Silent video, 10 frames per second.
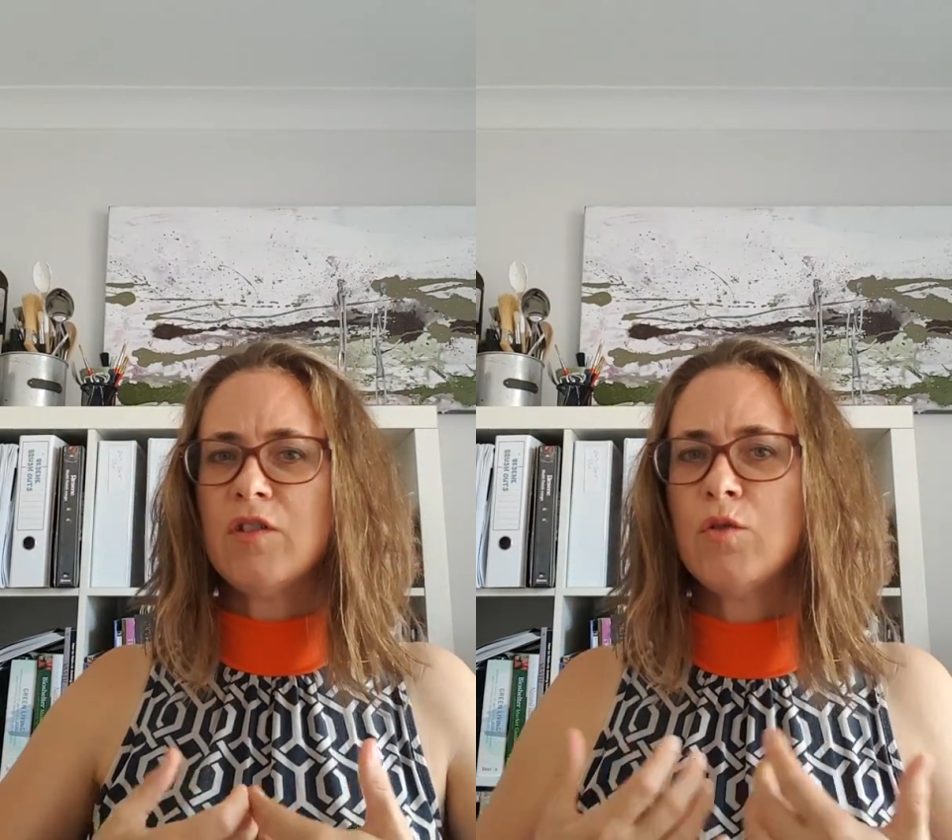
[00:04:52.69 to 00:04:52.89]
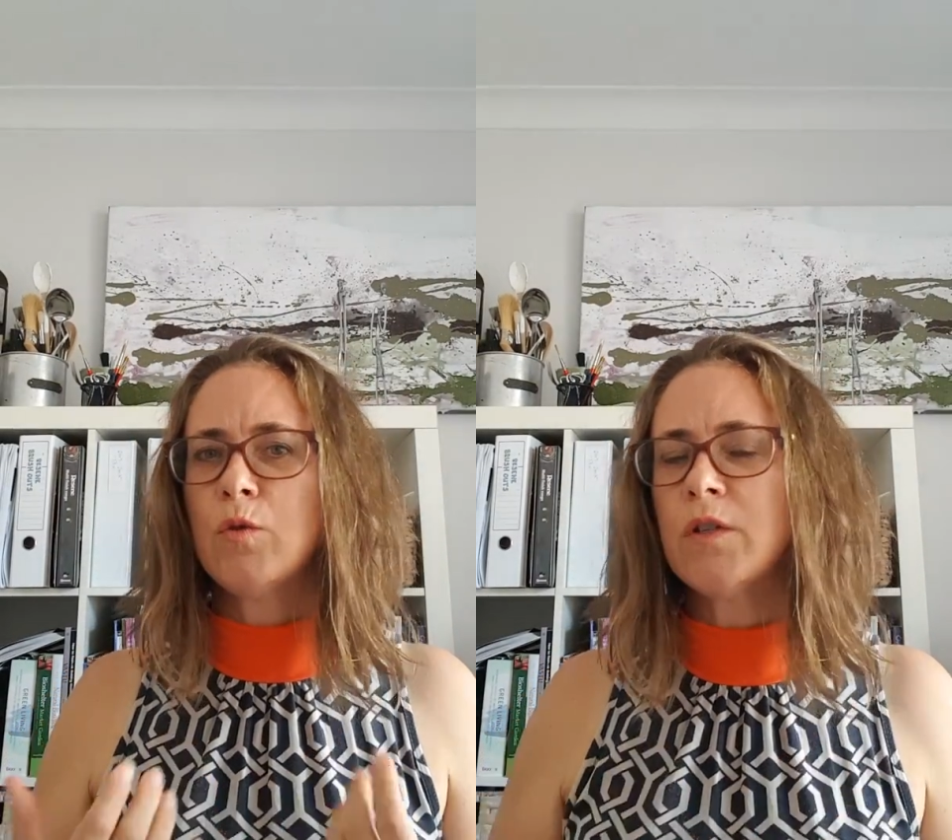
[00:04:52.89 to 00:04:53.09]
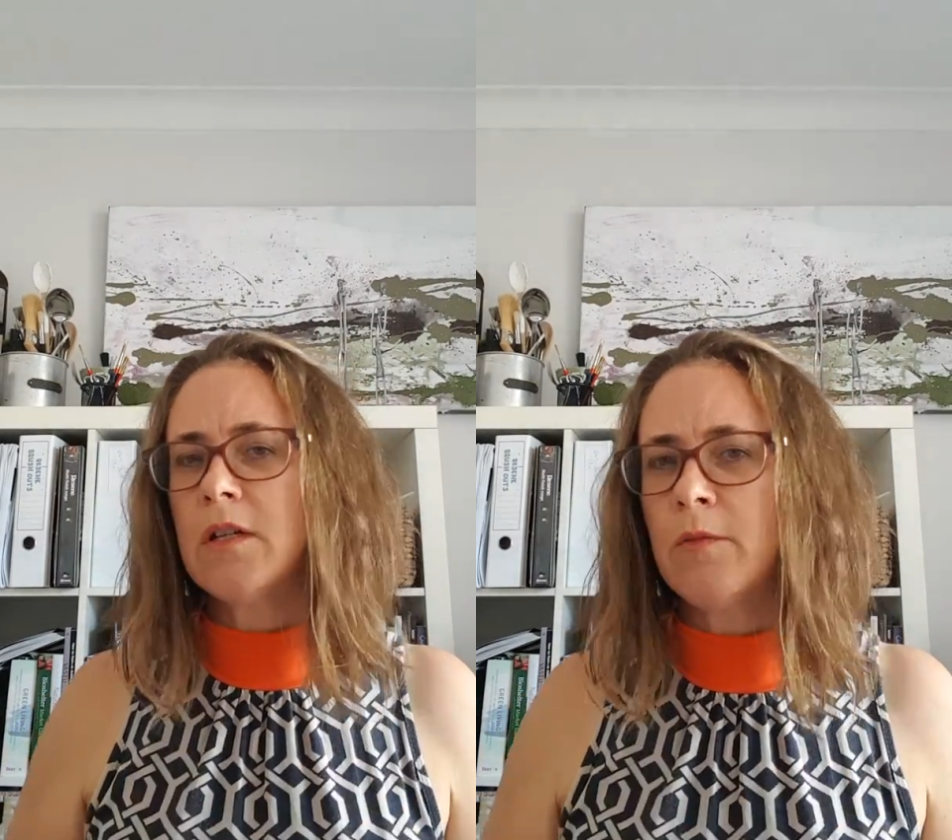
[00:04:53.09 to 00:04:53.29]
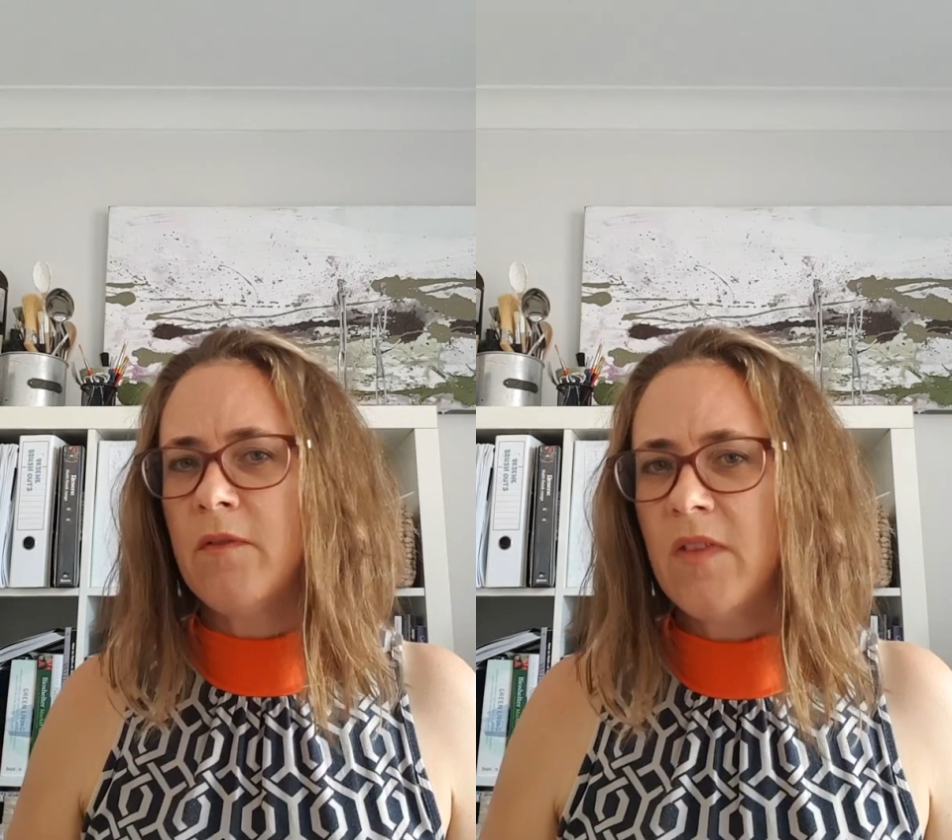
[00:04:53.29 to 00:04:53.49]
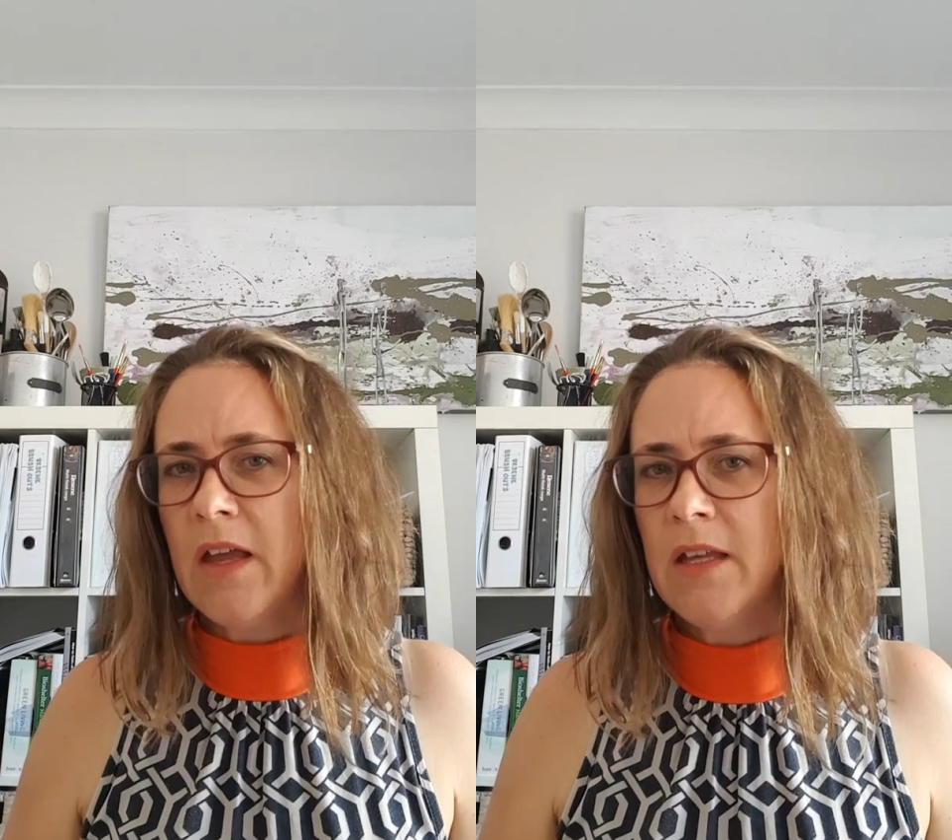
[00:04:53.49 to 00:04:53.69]
to store some
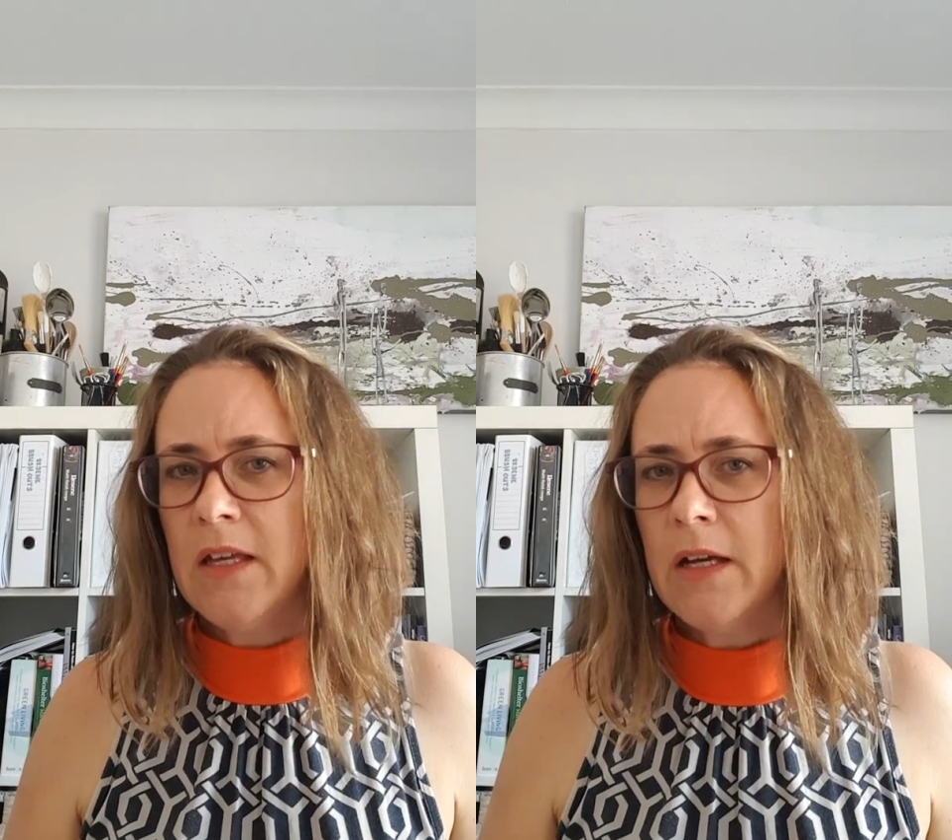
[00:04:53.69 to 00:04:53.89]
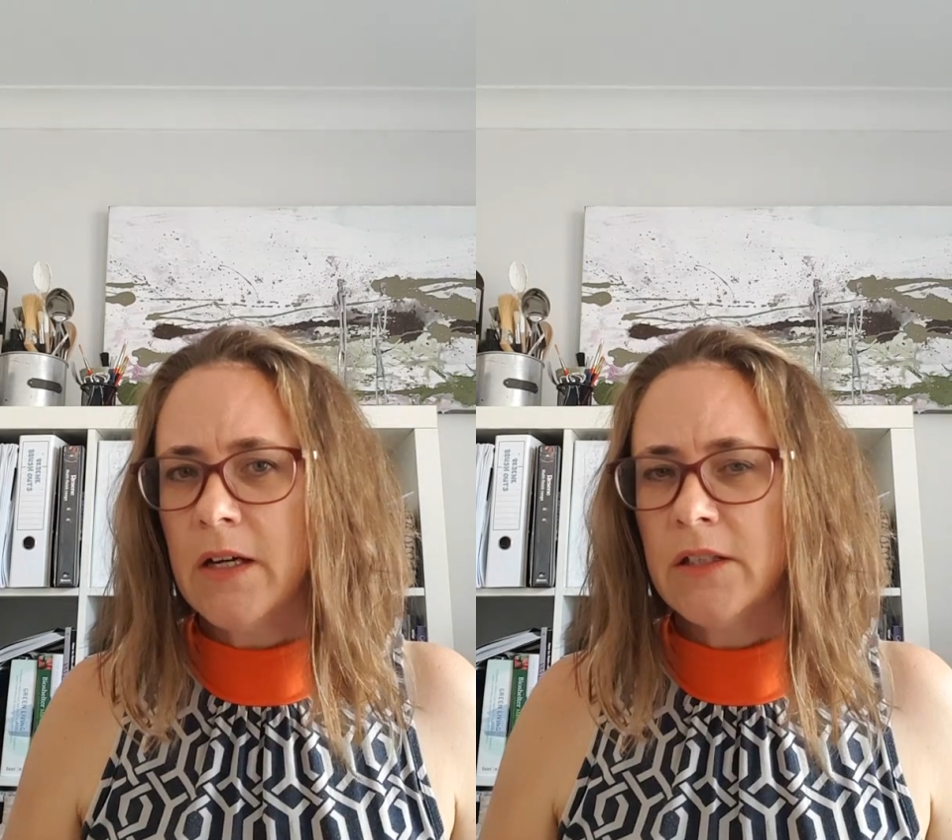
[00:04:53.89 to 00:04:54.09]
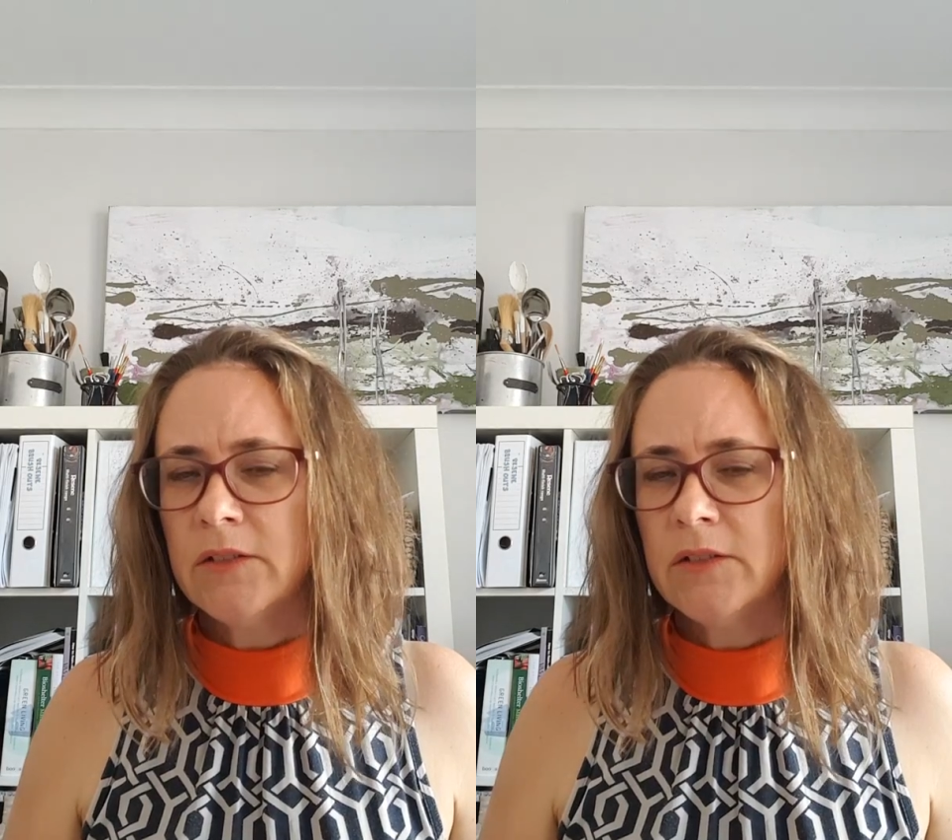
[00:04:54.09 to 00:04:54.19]
of their gear?